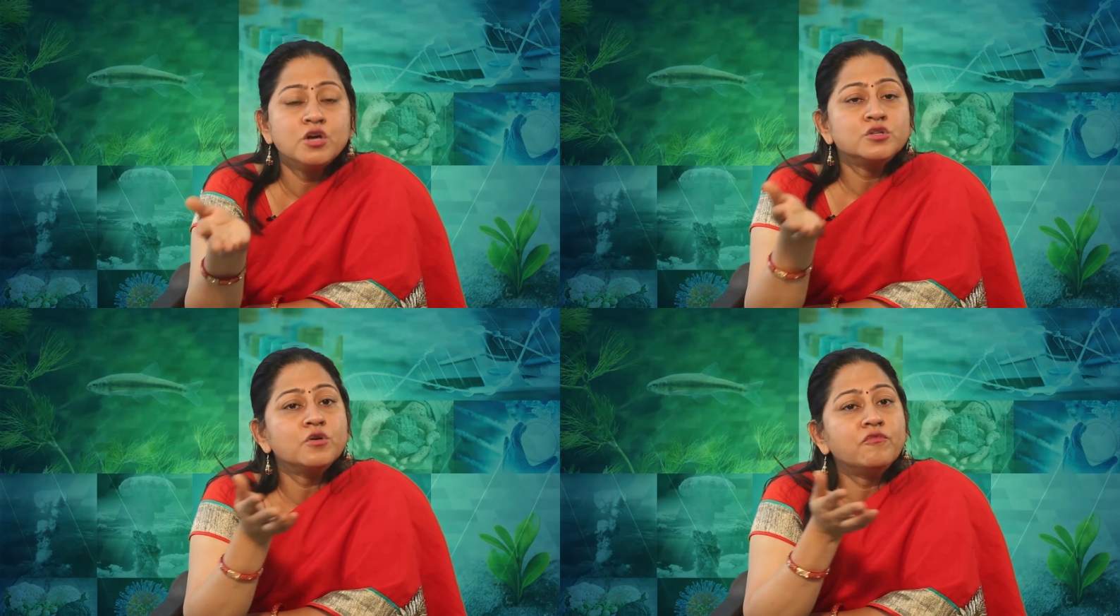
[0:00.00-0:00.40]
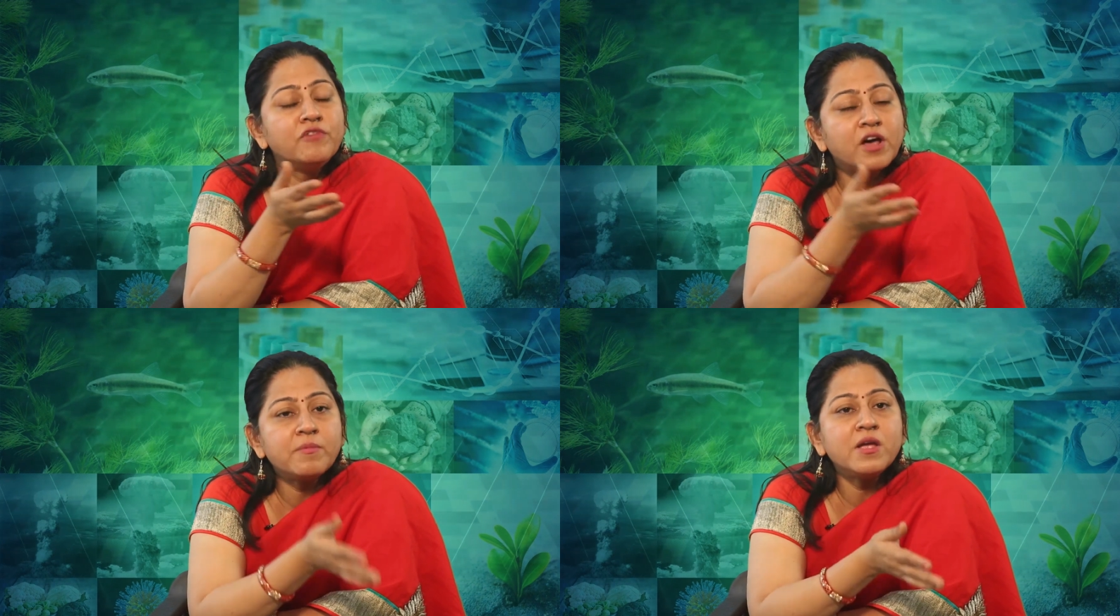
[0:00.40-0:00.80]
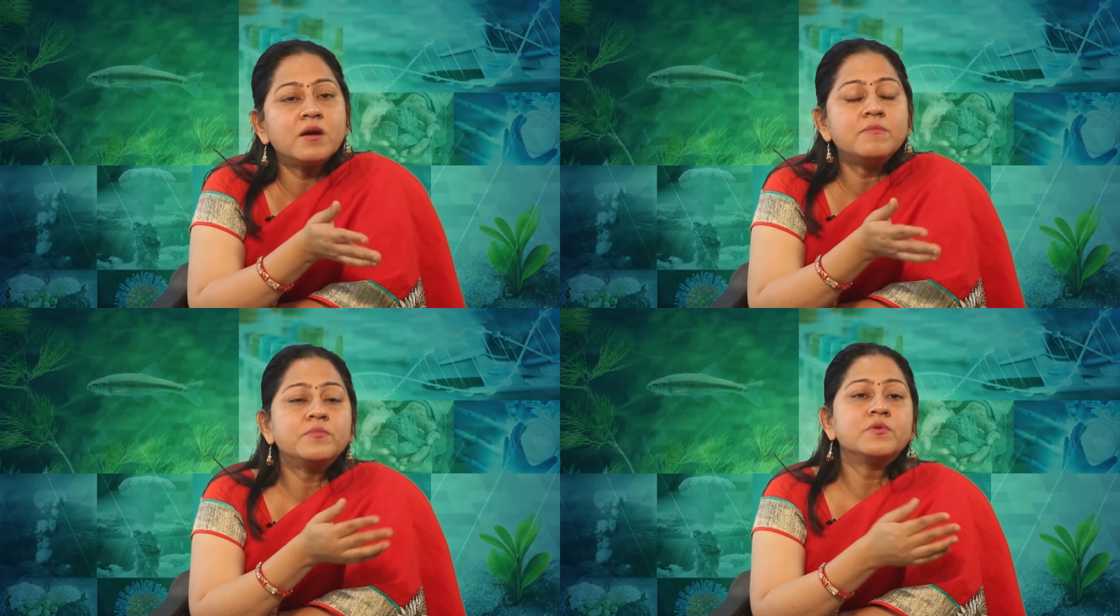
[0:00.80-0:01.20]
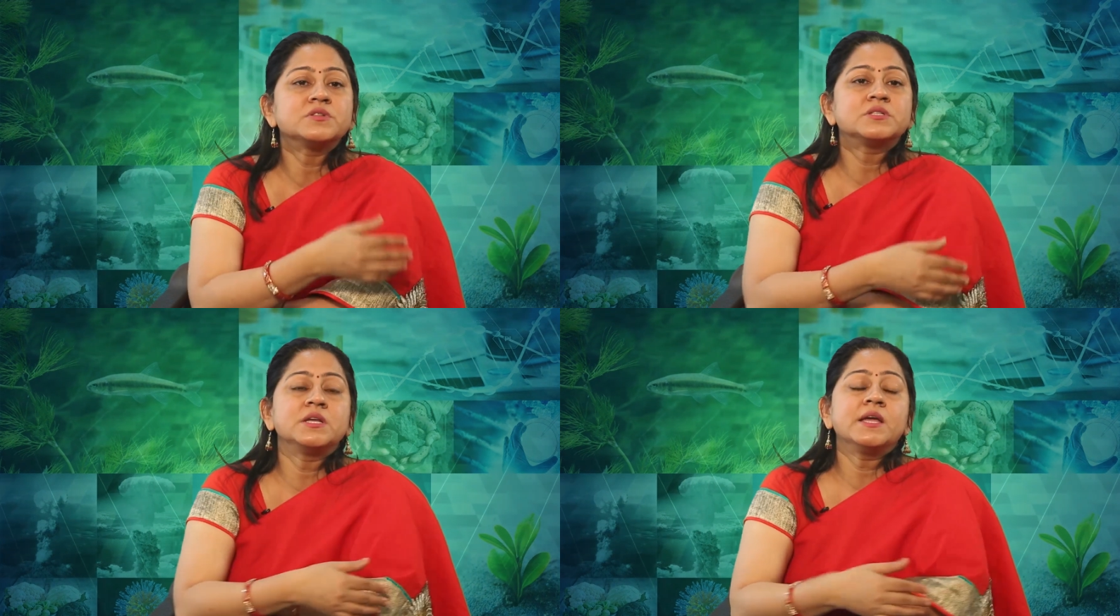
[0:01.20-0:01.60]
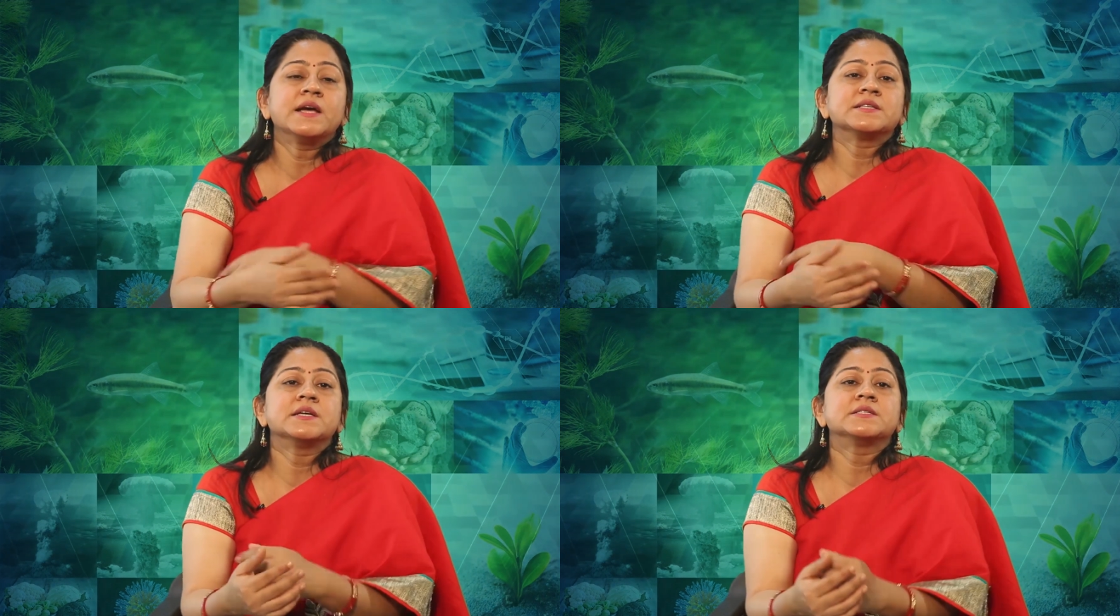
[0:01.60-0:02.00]
So, vermicomposting,
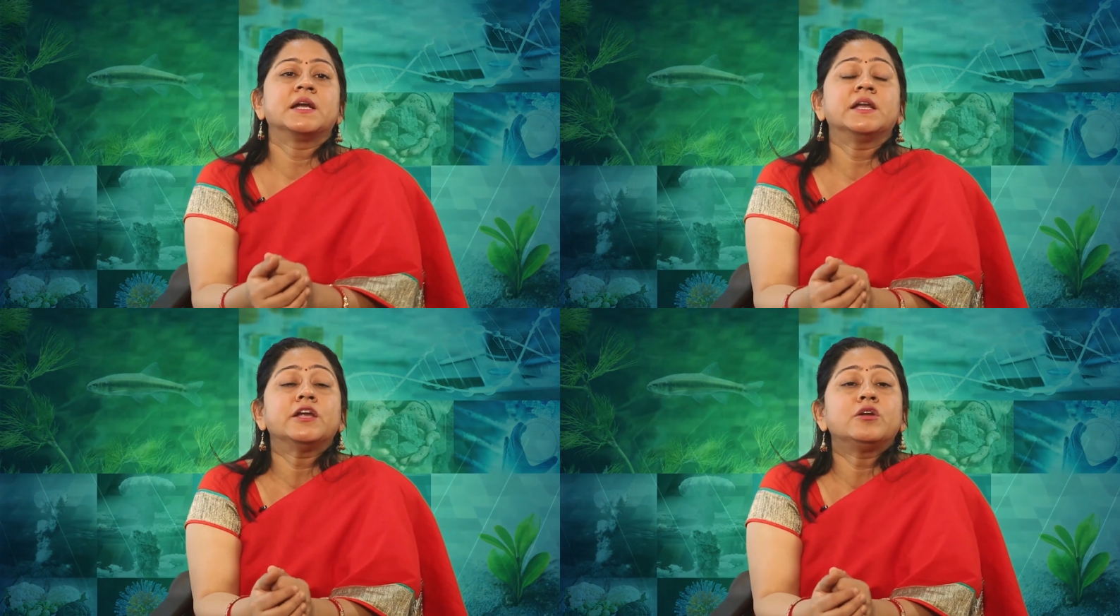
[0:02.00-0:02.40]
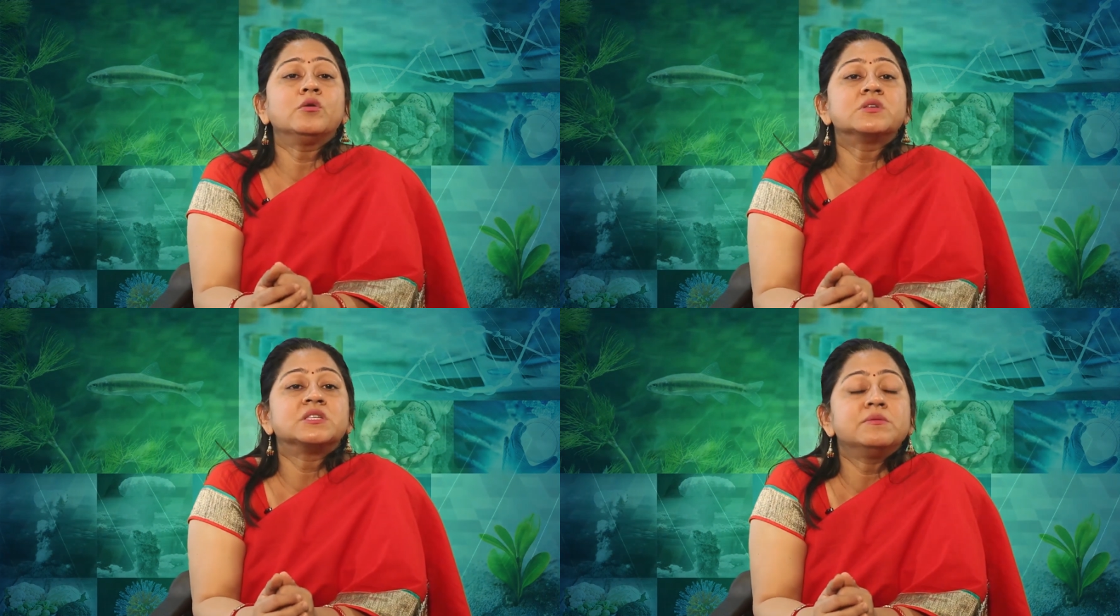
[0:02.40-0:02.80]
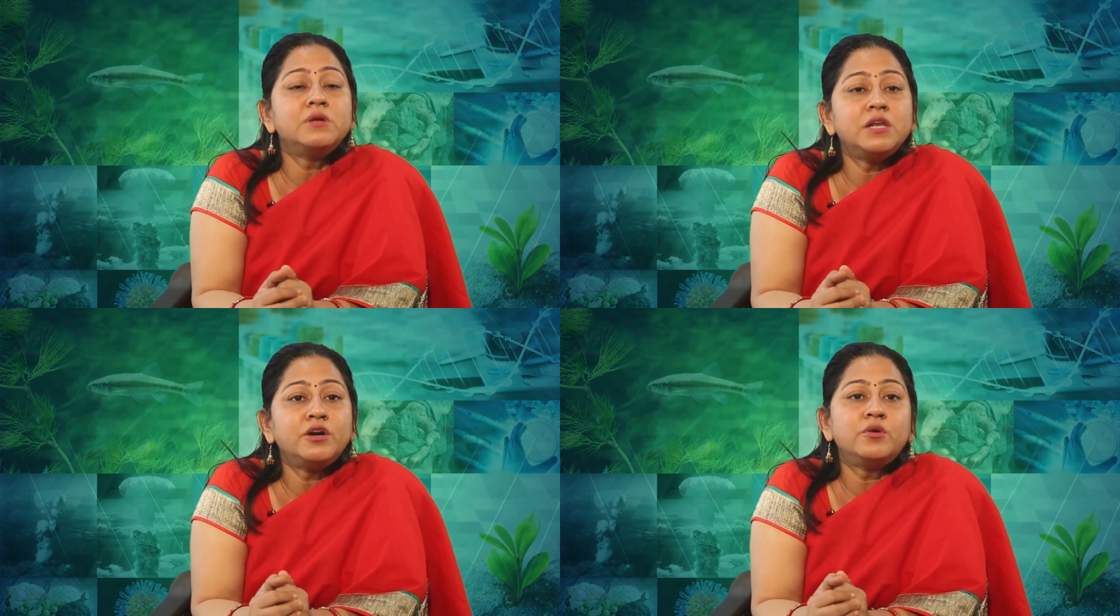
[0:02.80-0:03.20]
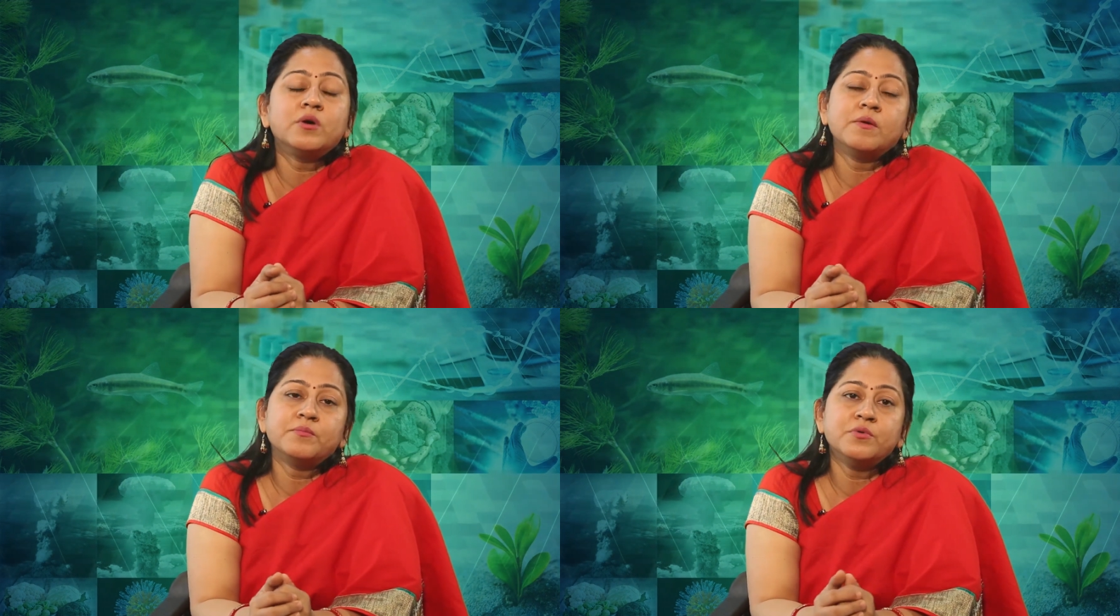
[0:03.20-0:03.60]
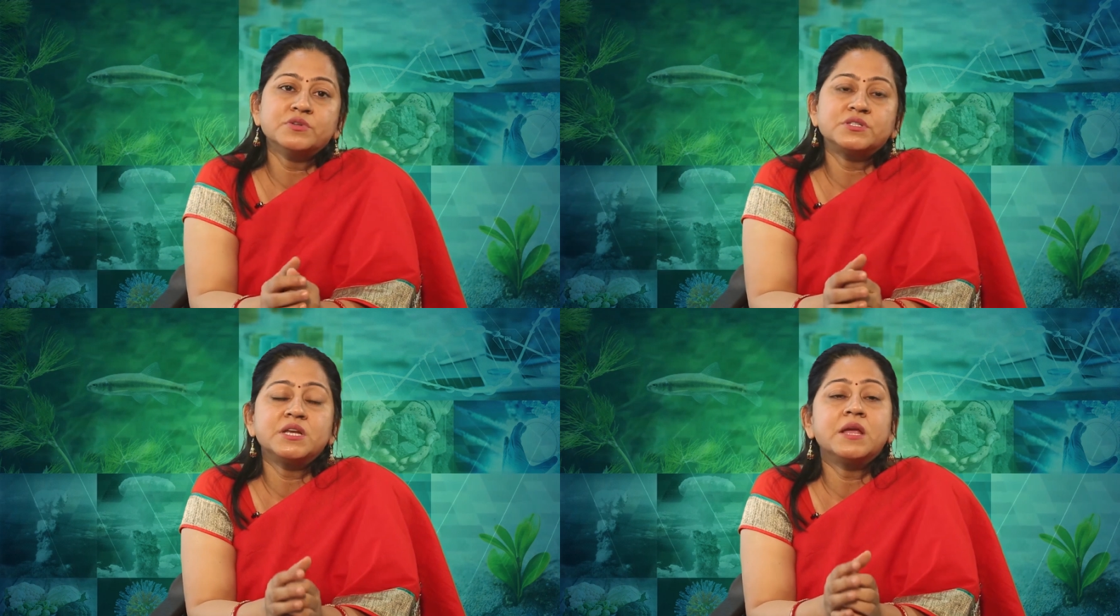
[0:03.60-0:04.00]
as I said, it looks similar to
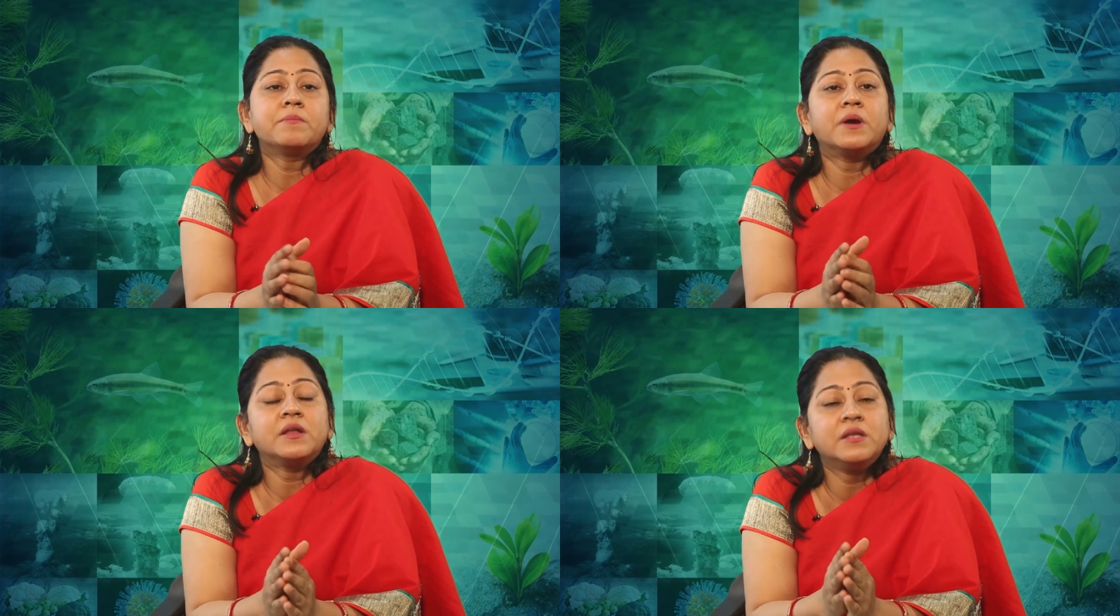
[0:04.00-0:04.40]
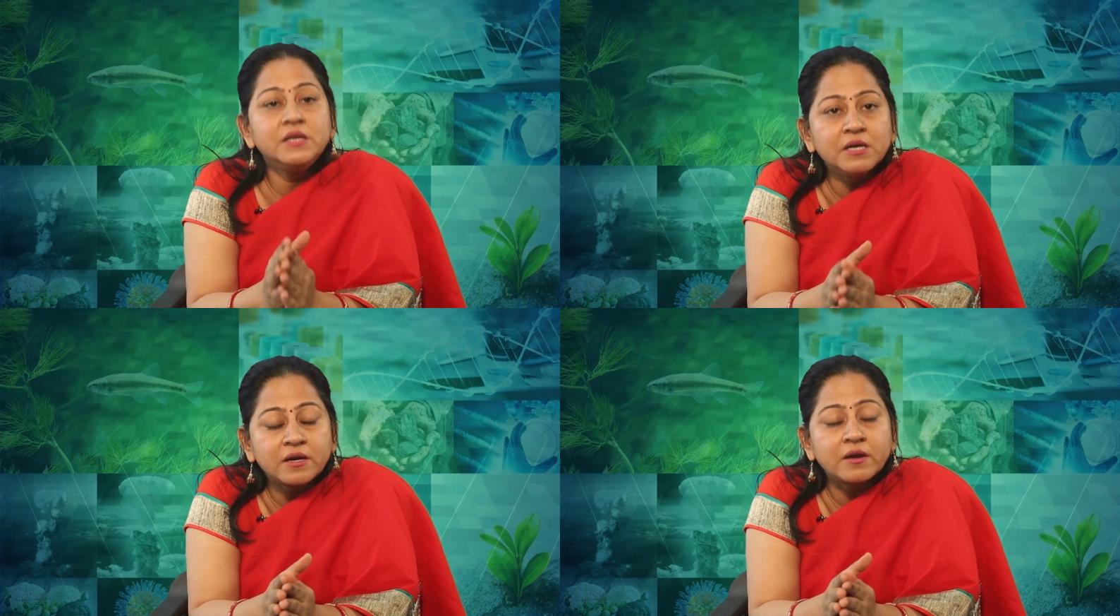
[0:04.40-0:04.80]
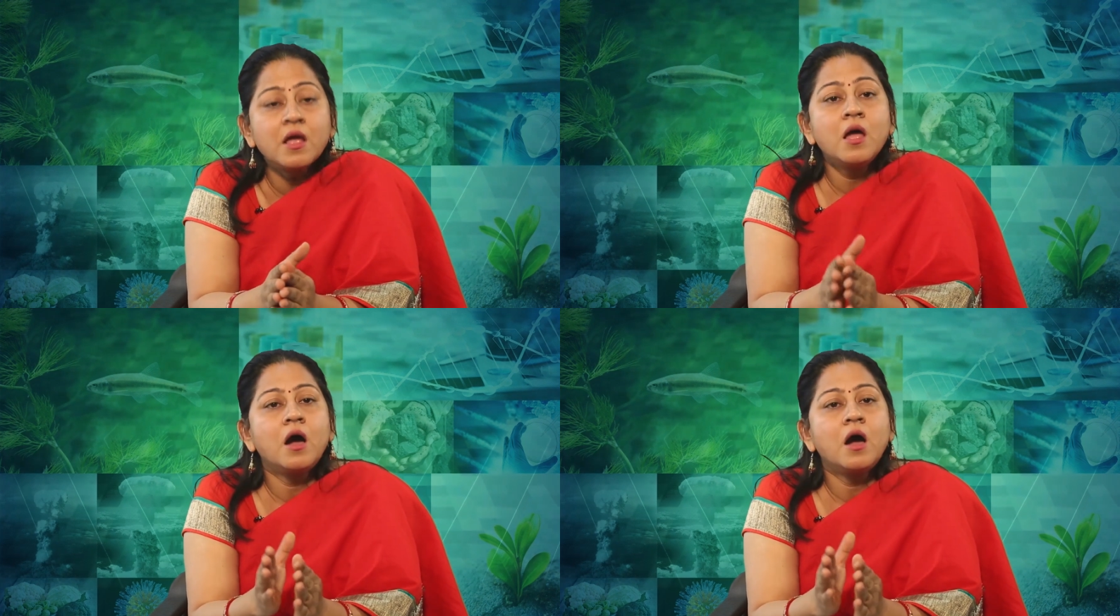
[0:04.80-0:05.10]
composting, but here